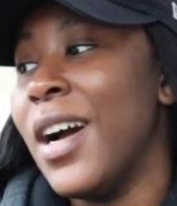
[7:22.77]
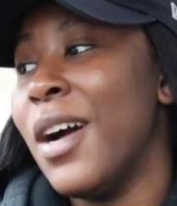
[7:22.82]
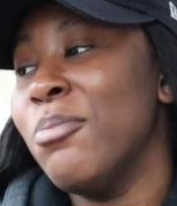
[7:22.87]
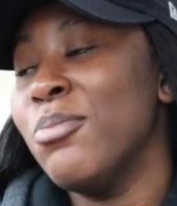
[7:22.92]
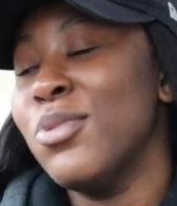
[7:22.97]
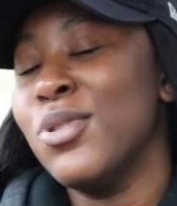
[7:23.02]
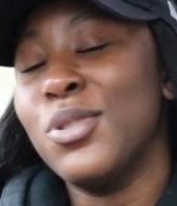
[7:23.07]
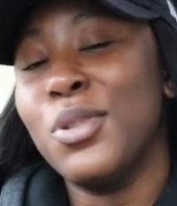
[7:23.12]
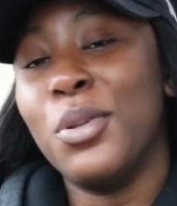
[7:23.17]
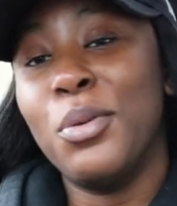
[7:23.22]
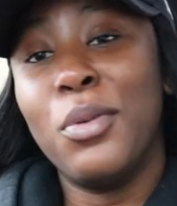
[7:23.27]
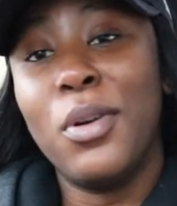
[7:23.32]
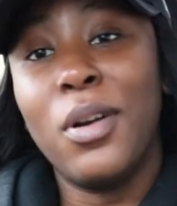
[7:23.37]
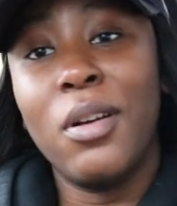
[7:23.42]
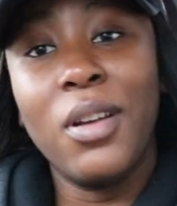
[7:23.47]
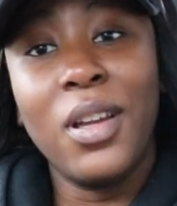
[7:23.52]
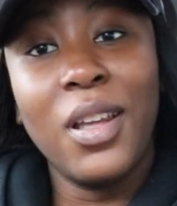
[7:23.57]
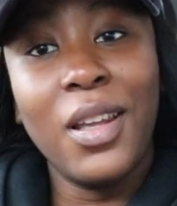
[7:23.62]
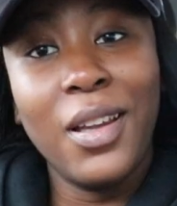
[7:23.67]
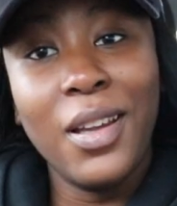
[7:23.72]
I'm so
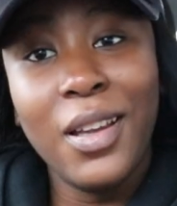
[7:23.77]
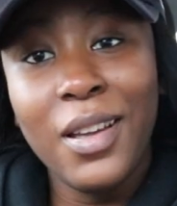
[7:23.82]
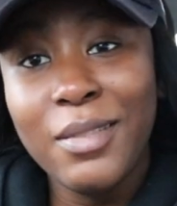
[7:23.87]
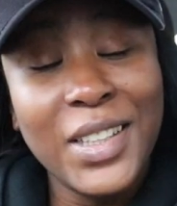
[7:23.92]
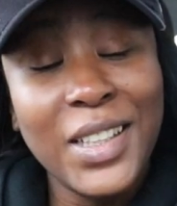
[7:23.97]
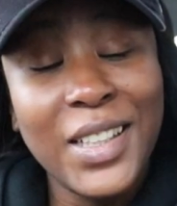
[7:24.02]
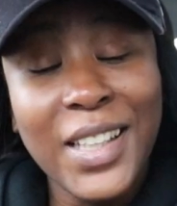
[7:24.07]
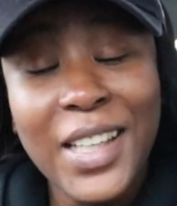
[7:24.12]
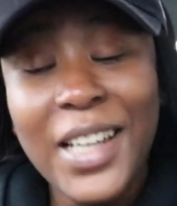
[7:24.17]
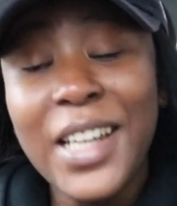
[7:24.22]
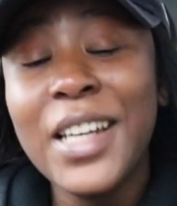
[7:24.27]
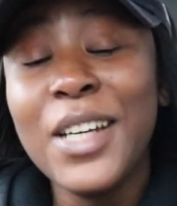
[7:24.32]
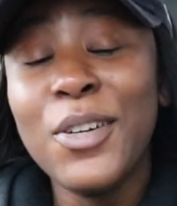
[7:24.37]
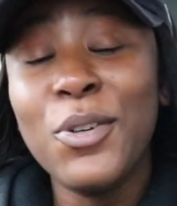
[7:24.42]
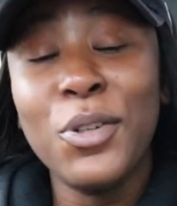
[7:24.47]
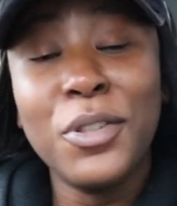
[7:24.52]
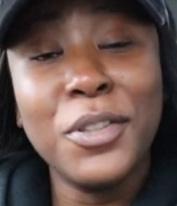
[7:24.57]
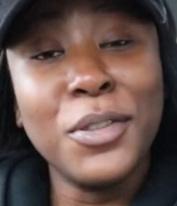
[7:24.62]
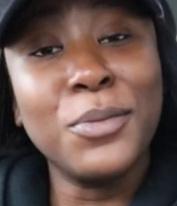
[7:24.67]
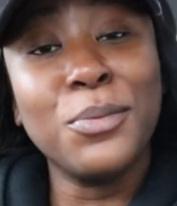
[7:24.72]
lucky. Today,
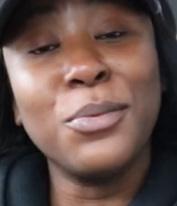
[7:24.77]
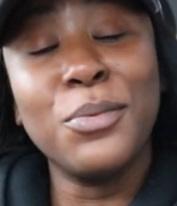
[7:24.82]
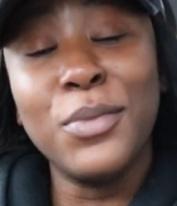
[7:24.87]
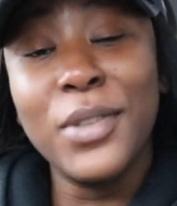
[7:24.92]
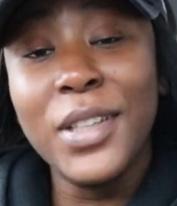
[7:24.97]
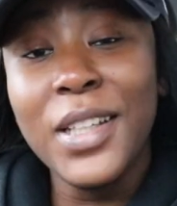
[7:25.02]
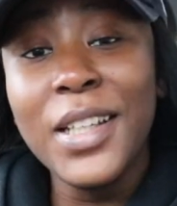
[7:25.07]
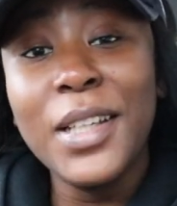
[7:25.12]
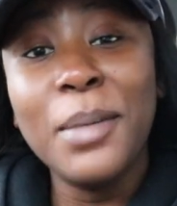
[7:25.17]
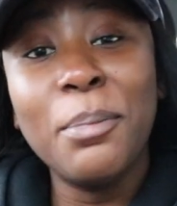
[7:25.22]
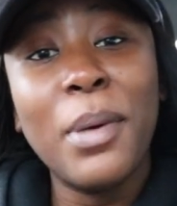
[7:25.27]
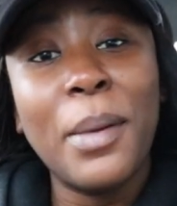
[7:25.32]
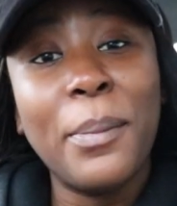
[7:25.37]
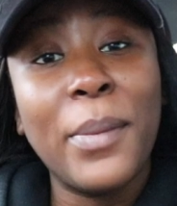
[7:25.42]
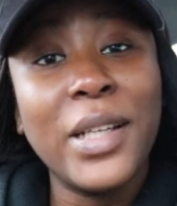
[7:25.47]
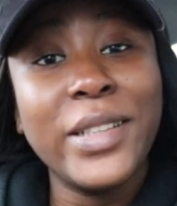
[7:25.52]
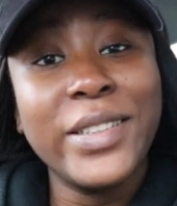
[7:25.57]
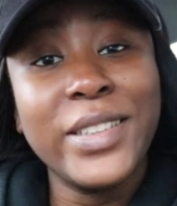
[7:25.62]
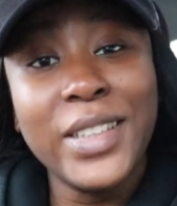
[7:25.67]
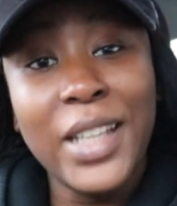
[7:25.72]
God is really by
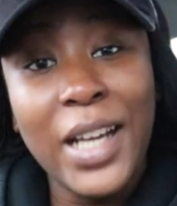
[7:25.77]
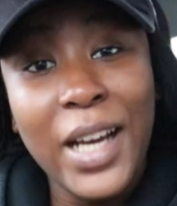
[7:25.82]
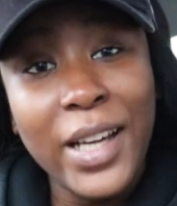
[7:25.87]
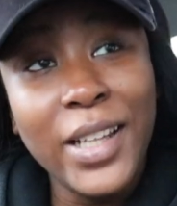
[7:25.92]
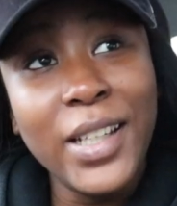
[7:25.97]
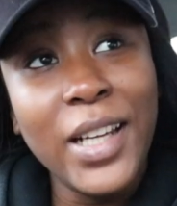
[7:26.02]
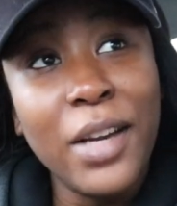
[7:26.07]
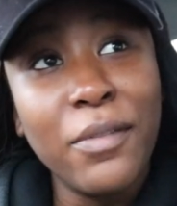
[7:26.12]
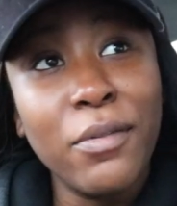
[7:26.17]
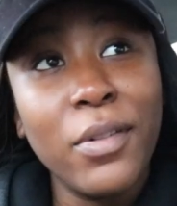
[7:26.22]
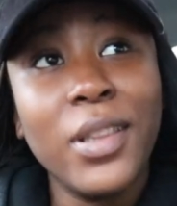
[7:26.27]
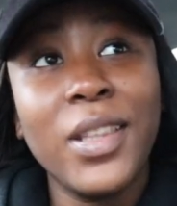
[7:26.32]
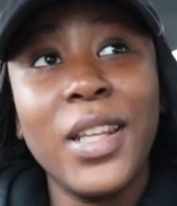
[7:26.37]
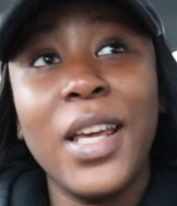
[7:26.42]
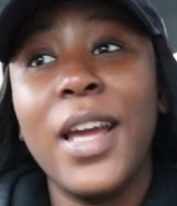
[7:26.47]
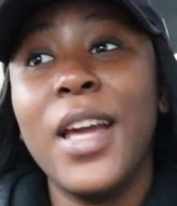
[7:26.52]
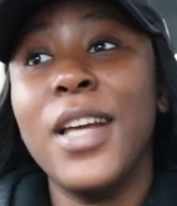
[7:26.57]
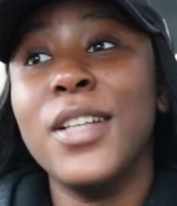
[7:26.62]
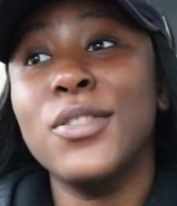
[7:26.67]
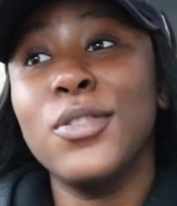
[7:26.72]
my side.
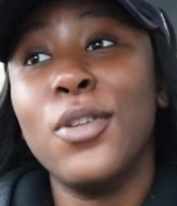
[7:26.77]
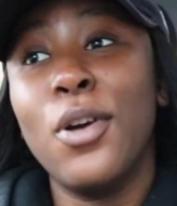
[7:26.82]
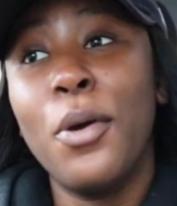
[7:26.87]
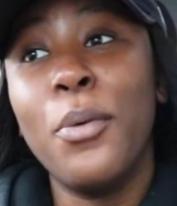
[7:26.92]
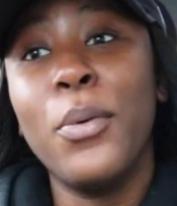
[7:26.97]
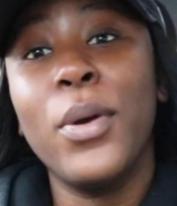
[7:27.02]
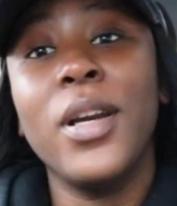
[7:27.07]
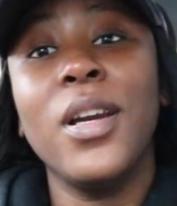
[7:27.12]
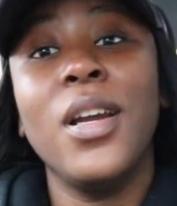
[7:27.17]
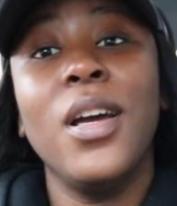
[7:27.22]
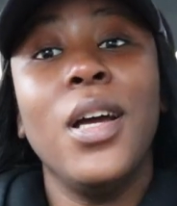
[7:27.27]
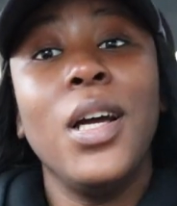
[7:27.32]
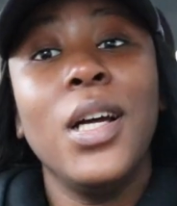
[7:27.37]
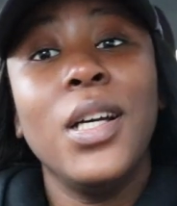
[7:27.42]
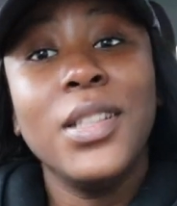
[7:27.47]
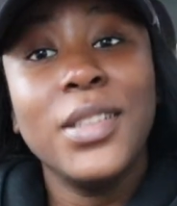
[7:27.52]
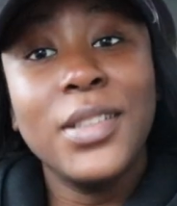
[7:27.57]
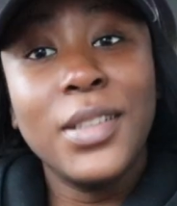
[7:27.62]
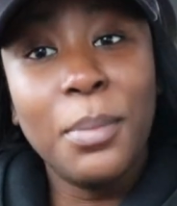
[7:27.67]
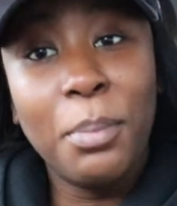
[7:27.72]
Everything is going
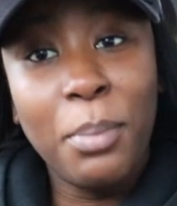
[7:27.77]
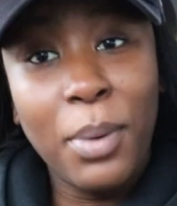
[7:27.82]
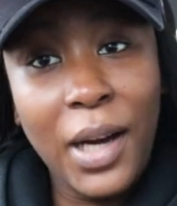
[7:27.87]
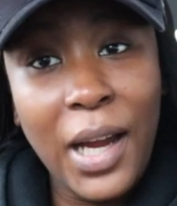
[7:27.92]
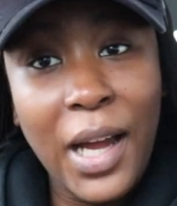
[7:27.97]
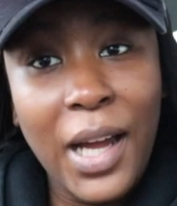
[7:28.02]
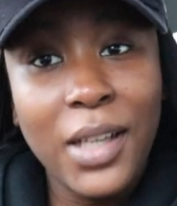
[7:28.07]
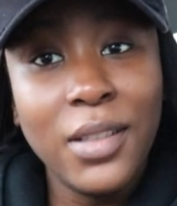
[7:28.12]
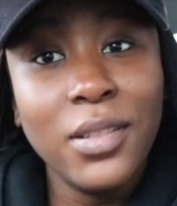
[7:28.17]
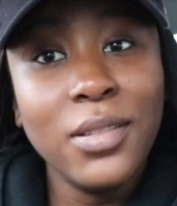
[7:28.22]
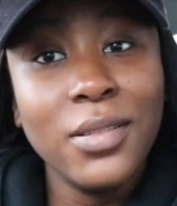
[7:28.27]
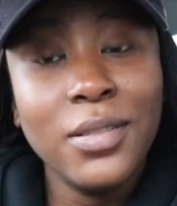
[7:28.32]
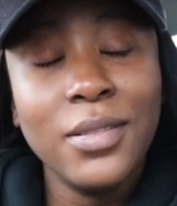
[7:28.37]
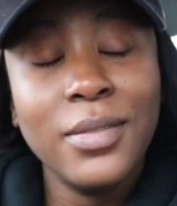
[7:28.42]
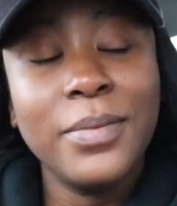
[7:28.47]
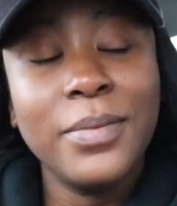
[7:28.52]
to plan.